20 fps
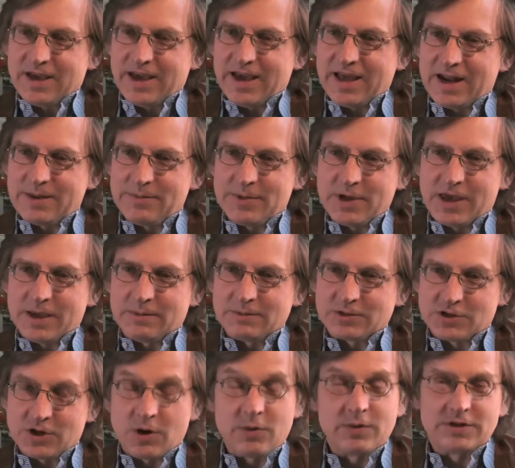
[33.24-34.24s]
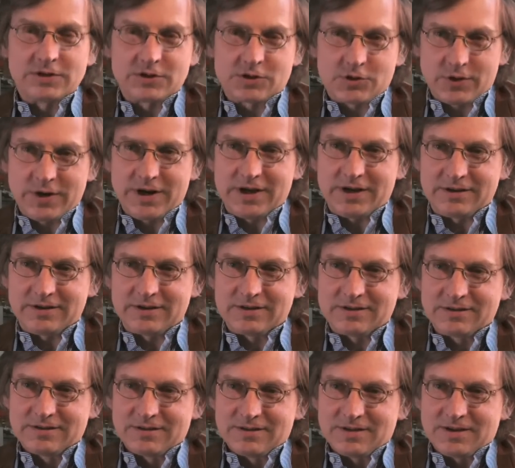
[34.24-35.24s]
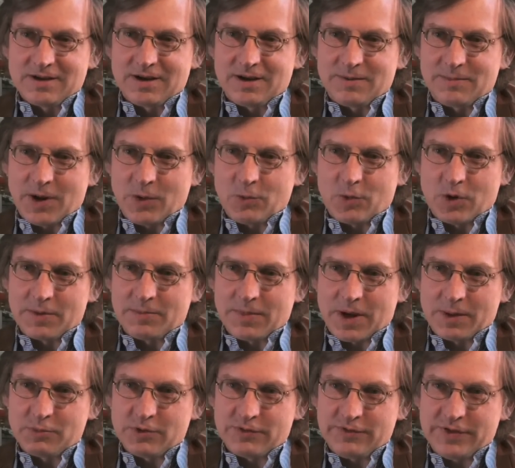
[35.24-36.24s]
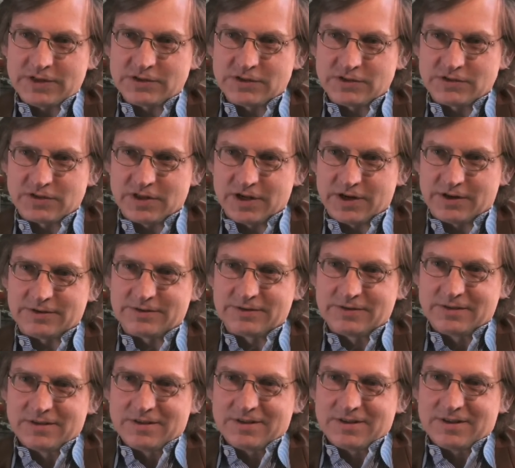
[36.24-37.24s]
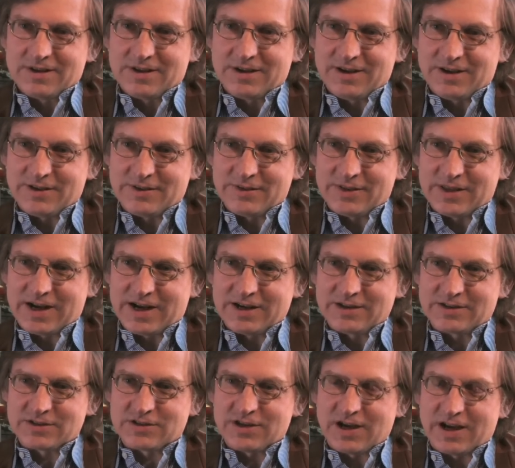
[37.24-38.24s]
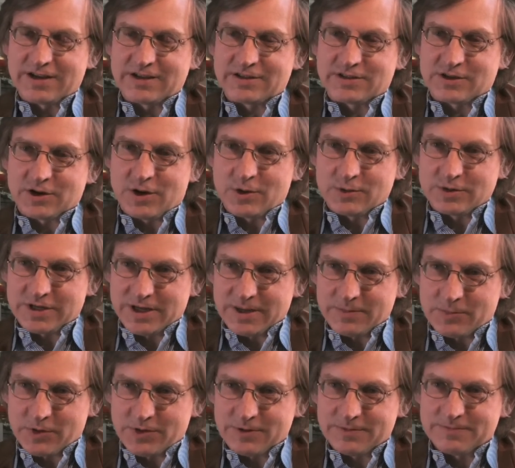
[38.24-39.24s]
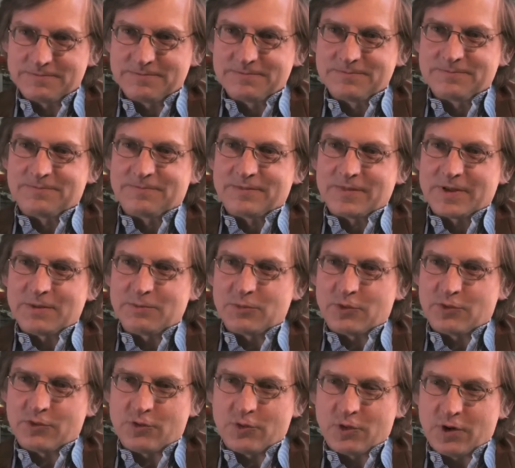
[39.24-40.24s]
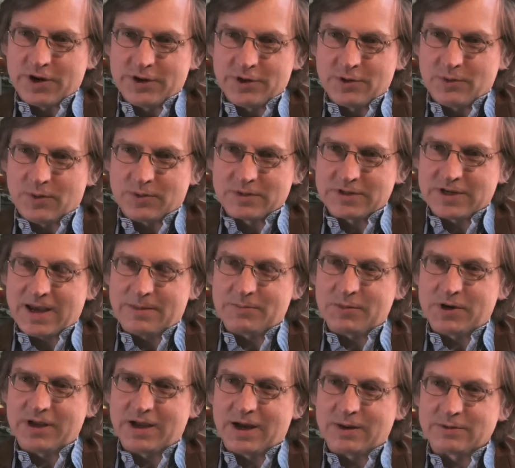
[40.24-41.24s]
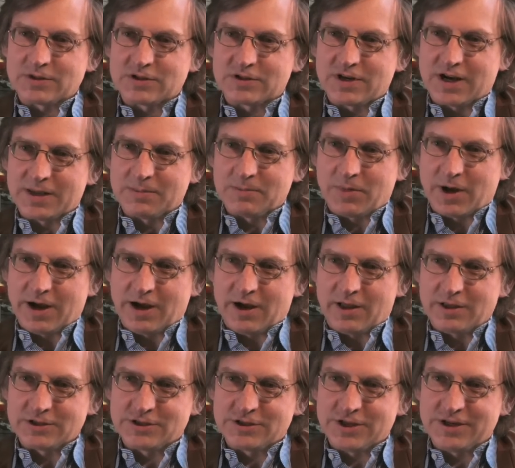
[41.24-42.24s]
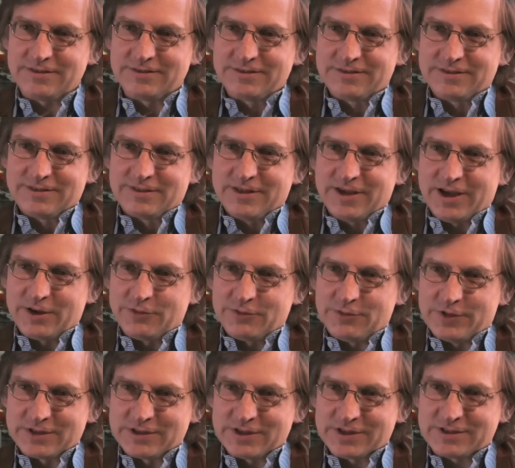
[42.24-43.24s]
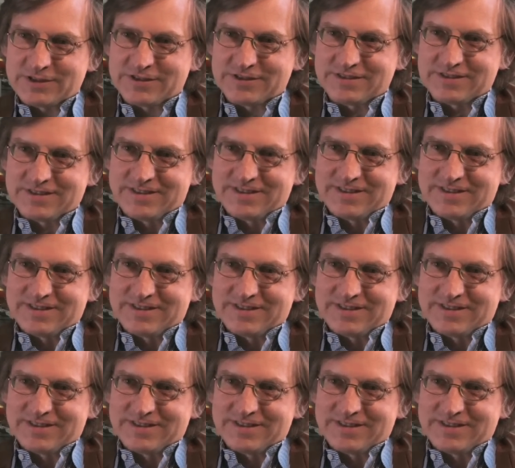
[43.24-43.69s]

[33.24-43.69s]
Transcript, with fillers: And I became so intrigued uh, by one of my professors there uh, that I decided to go deeper. And before I knew what was happening, I was studying biology and physics,